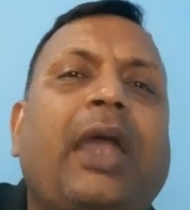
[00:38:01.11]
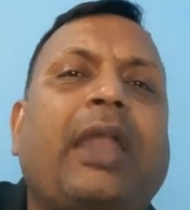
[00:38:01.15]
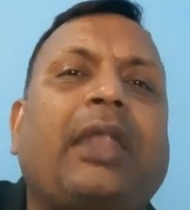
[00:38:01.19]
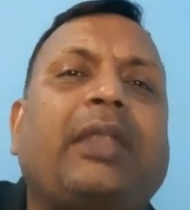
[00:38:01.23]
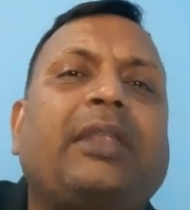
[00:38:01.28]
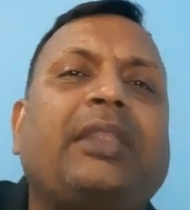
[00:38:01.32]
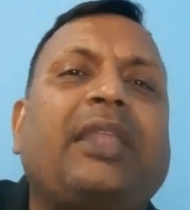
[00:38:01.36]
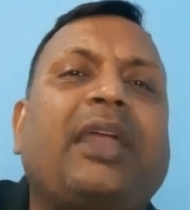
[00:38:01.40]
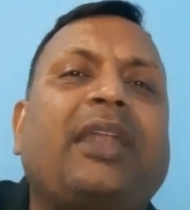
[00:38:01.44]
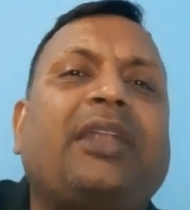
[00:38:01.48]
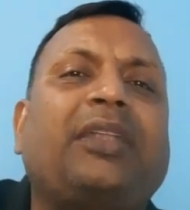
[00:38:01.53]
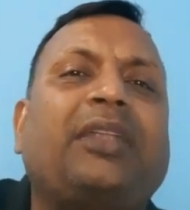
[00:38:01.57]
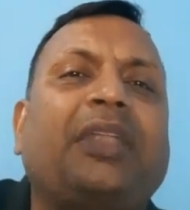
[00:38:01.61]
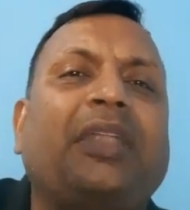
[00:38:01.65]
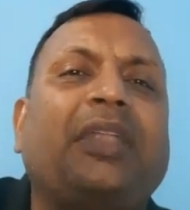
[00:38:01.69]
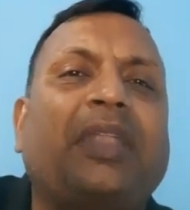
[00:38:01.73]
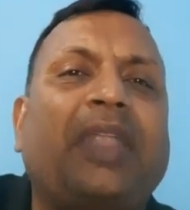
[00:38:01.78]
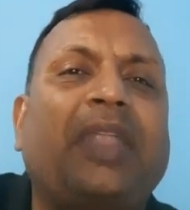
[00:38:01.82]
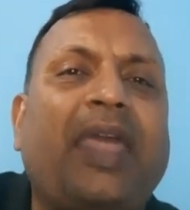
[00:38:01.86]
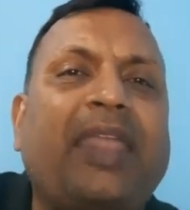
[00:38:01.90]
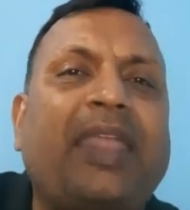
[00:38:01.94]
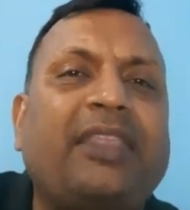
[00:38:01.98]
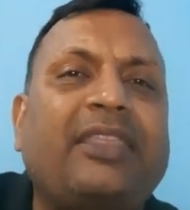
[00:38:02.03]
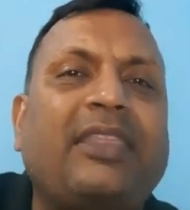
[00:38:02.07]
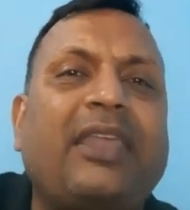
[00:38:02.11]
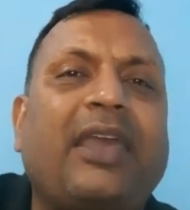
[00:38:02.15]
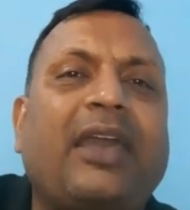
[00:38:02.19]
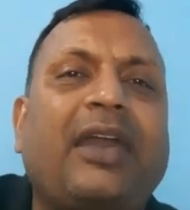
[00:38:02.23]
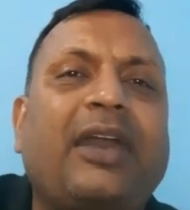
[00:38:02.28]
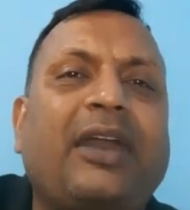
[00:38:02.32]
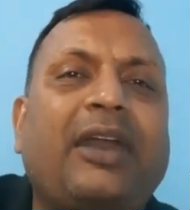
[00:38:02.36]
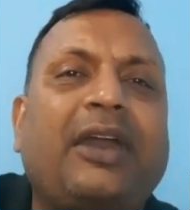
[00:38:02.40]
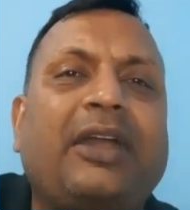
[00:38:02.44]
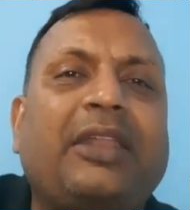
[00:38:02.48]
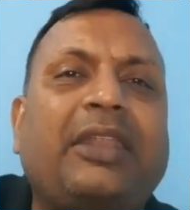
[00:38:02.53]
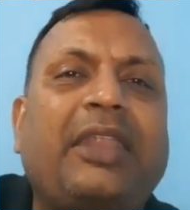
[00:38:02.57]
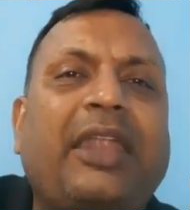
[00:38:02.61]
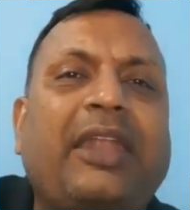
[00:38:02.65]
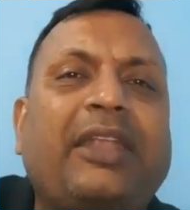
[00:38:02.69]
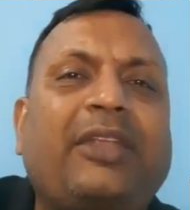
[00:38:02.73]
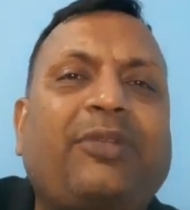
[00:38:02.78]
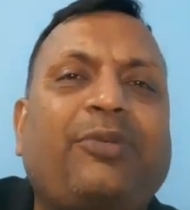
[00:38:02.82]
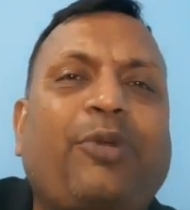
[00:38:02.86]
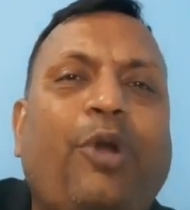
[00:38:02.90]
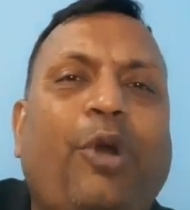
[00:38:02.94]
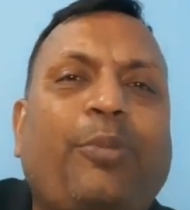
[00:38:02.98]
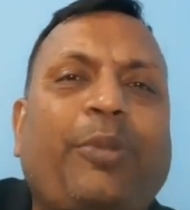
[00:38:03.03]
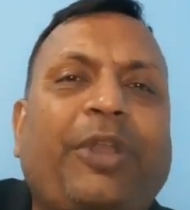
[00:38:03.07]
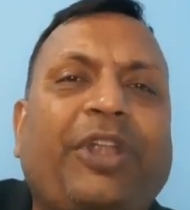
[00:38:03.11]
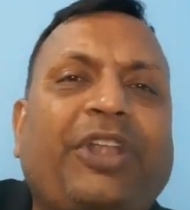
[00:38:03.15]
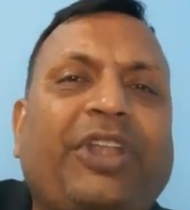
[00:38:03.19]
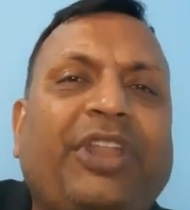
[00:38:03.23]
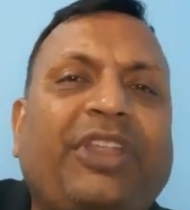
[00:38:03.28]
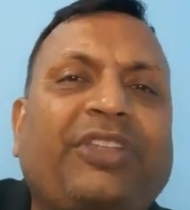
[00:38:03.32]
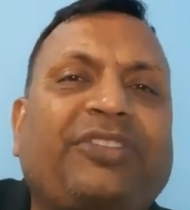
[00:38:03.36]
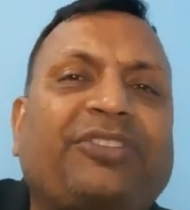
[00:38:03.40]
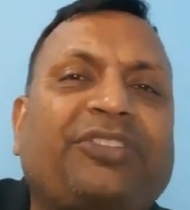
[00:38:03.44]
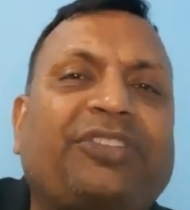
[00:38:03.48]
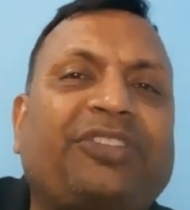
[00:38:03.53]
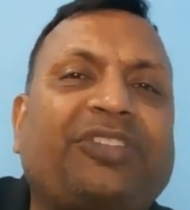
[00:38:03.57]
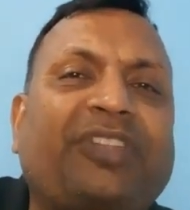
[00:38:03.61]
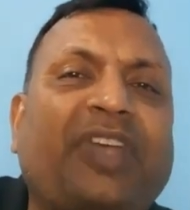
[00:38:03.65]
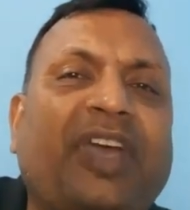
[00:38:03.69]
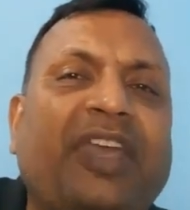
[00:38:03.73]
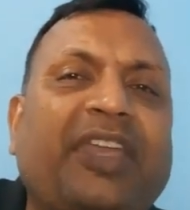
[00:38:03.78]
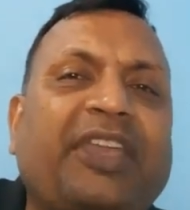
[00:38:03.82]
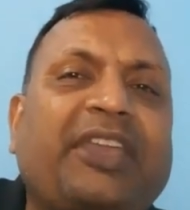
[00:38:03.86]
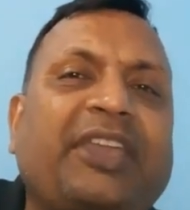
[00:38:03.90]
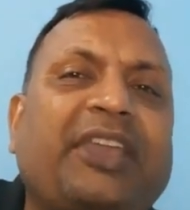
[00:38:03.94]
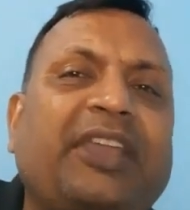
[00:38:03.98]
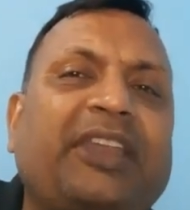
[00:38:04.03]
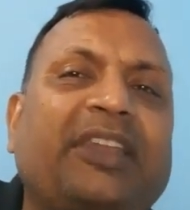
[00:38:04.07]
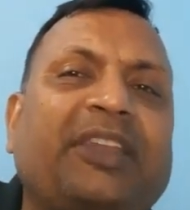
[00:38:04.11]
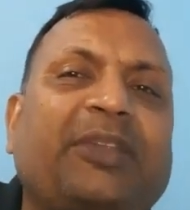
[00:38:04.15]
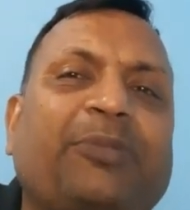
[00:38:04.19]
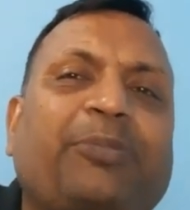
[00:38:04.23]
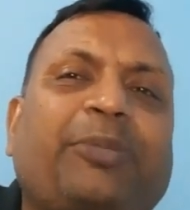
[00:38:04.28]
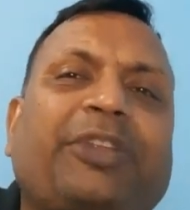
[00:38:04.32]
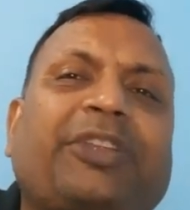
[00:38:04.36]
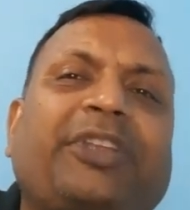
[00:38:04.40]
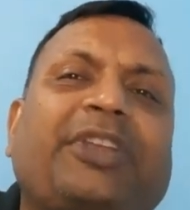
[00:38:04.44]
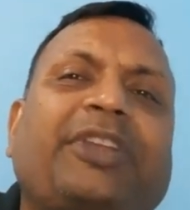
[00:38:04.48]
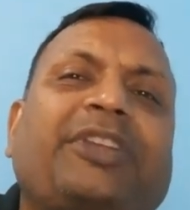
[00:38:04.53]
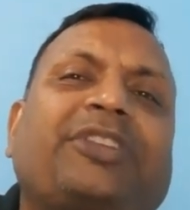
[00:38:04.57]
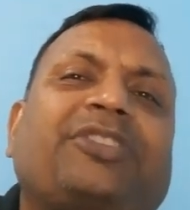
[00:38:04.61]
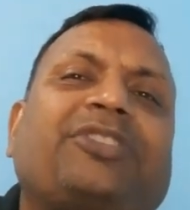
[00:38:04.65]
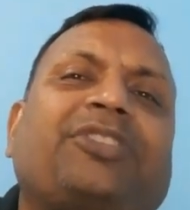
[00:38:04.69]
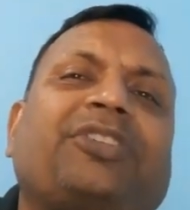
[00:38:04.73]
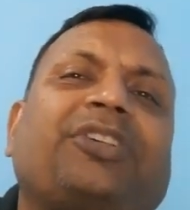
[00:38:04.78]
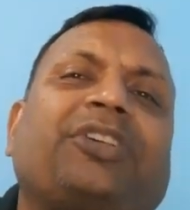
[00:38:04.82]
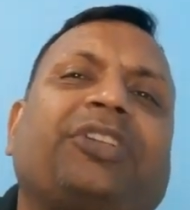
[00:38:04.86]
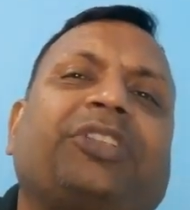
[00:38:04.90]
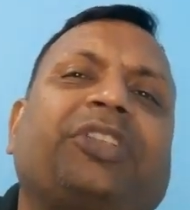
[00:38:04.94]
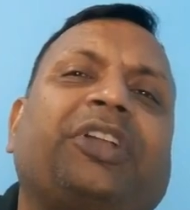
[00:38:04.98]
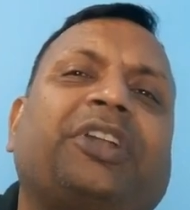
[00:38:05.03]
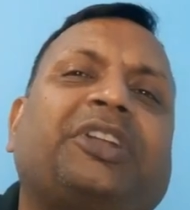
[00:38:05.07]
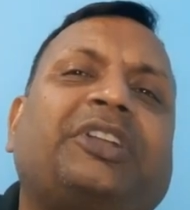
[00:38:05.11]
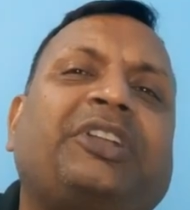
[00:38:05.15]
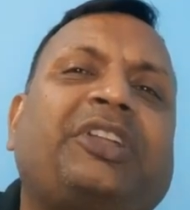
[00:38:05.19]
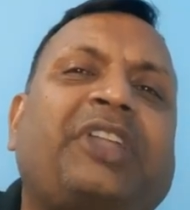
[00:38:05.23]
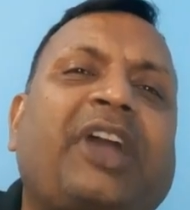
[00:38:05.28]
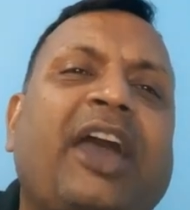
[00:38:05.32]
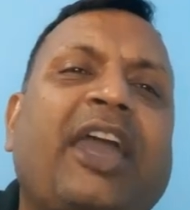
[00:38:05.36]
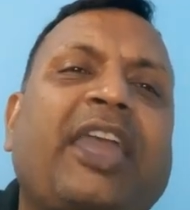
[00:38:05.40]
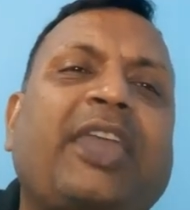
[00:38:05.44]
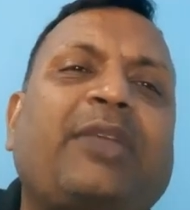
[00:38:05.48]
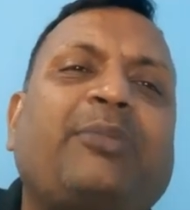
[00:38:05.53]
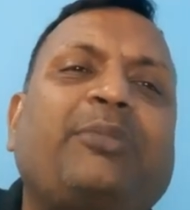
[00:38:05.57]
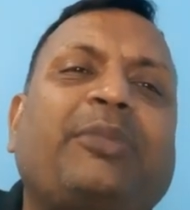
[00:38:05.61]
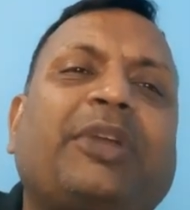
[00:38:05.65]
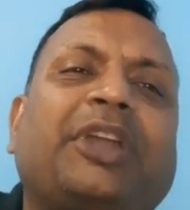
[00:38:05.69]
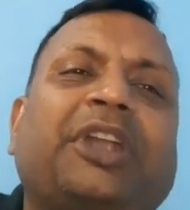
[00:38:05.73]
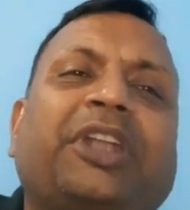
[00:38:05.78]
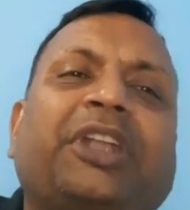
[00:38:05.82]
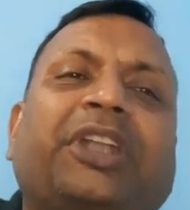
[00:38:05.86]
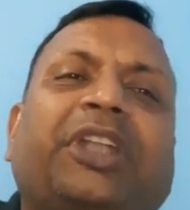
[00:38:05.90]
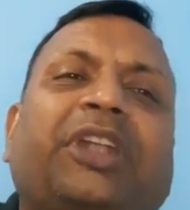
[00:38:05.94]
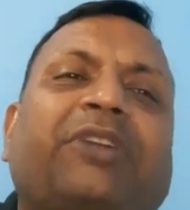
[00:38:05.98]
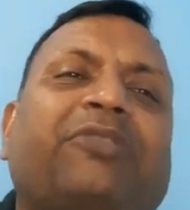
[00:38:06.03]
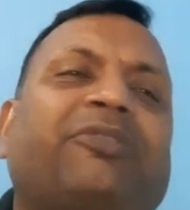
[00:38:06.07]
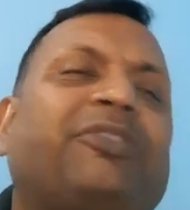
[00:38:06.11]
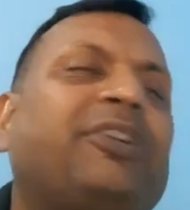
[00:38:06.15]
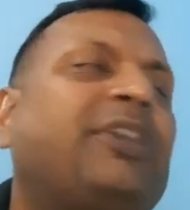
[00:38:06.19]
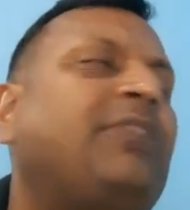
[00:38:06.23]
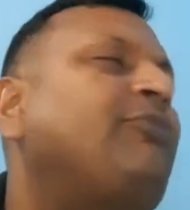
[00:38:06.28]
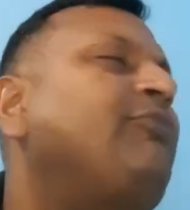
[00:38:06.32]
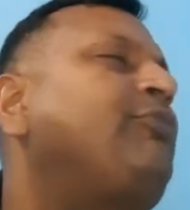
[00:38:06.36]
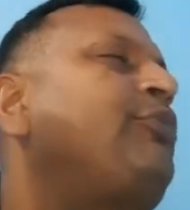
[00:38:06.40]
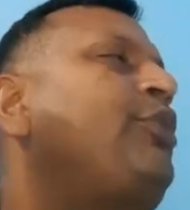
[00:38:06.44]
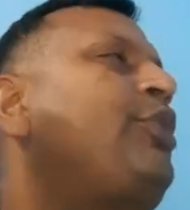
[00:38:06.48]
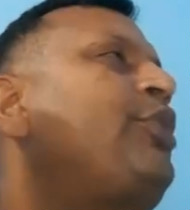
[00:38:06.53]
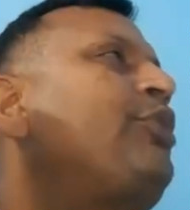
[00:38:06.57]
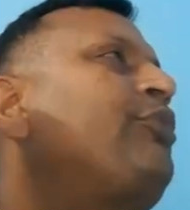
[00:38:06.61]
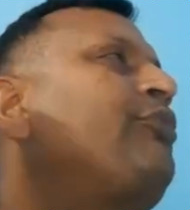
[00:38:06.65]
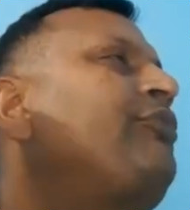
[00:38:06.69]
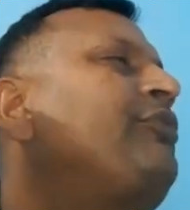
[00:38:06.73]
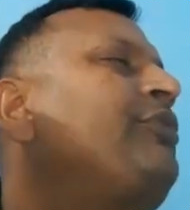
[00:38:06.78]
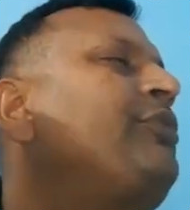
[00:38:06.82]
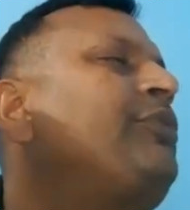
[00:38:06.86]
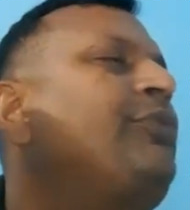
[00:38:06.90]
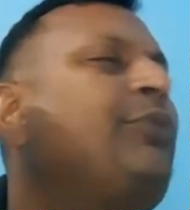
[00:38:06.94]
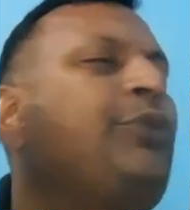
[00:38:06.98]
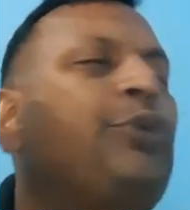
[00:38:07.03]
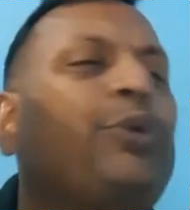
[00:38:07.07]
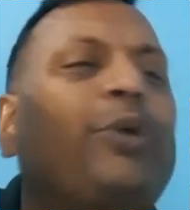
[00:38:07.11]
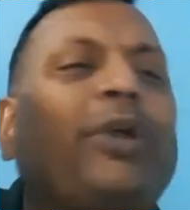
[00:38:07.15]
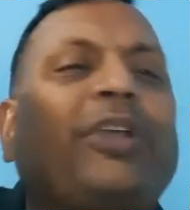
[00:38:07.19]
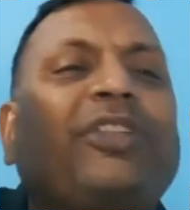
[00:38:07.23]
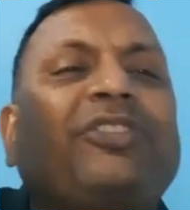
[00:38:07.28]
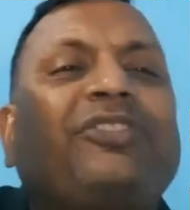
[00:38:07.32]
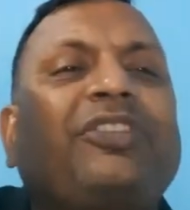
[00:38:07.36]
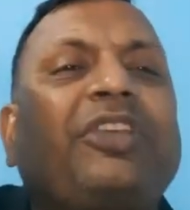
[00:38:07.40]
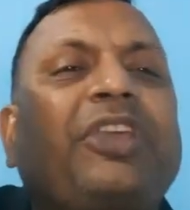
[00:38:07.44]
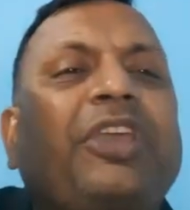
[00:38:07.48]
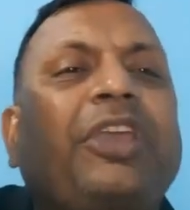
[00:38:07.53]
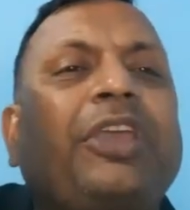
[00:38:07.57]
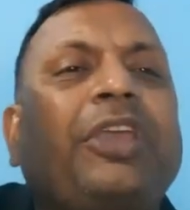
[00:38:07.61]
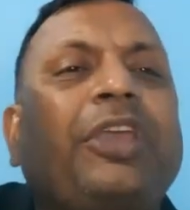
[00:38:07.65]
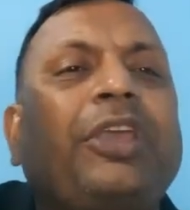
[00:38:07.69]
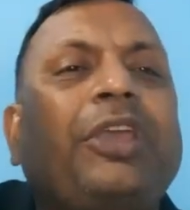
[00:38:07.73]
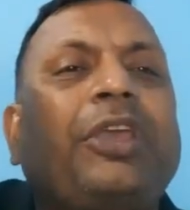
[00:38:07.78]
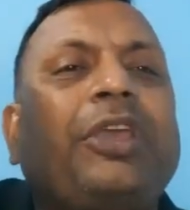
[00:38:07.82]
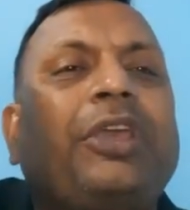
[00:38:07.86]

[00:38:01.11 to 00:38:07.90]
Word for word: And that net, uh, net operating cycle represents uh, the time interval for you can say